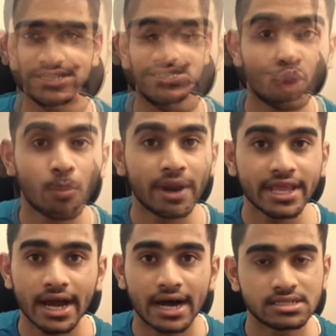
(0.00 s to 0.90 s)

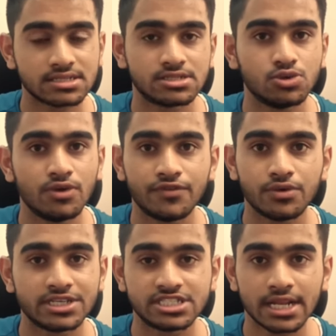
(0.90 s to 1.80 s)
Nobody asks you if
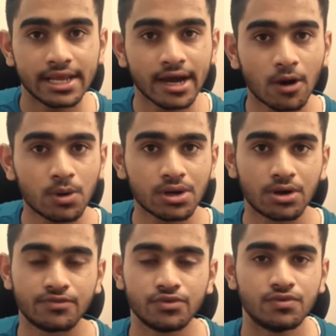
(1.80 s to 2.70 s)
you are chilling out
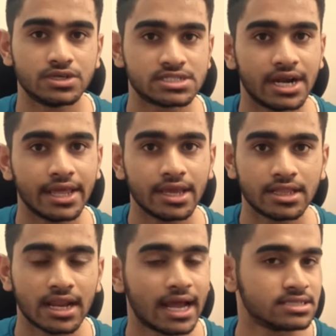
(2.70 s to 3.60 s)
or if you were studying in
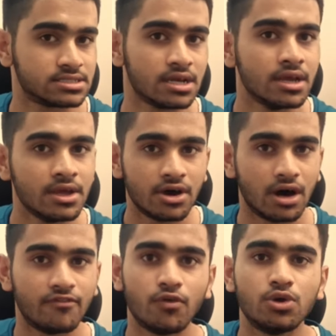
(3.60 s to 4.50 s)
the last
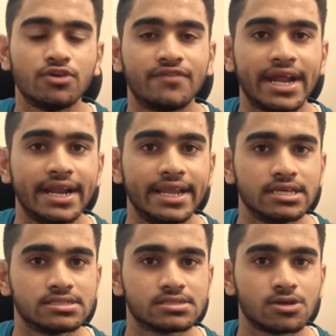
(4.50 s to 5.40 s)
4 to 5
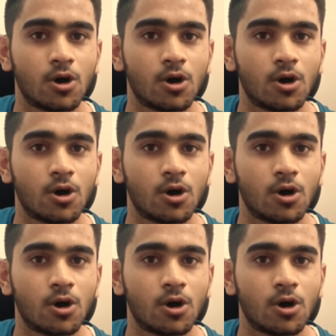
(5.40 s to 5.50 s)
days.